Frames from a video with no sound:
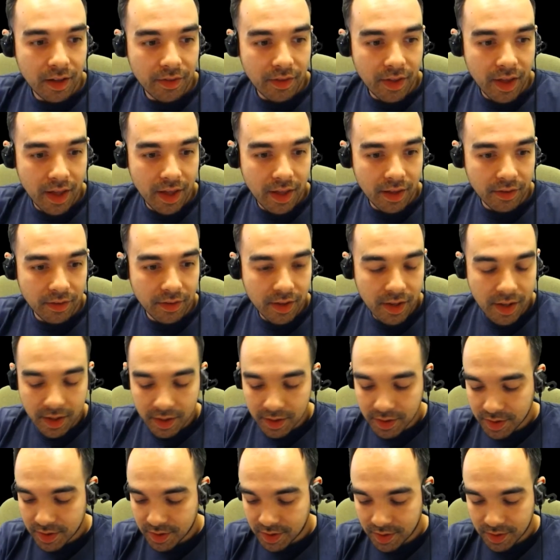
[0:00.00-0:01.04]
and then
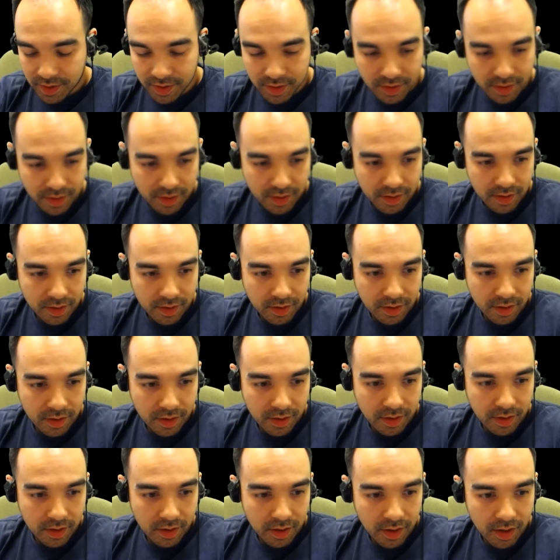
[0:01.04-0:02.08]
this,
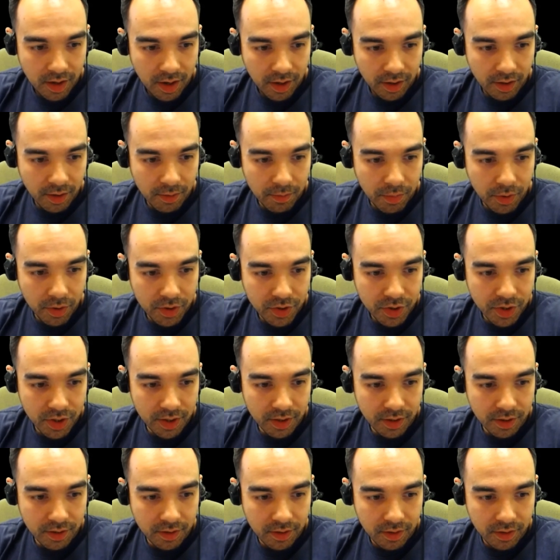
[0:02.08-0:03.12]
I'm going to push
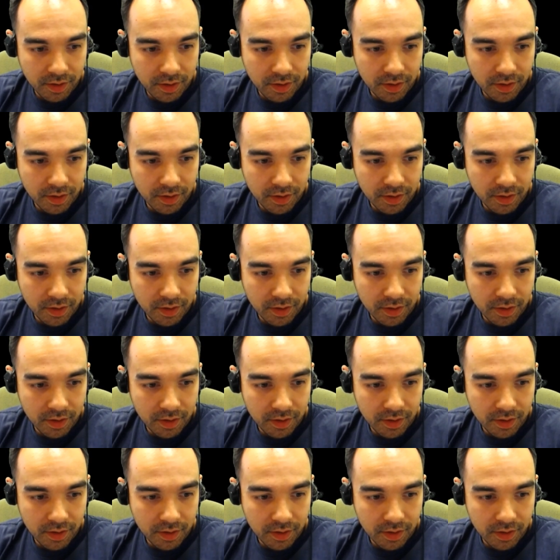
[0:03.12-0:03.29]
it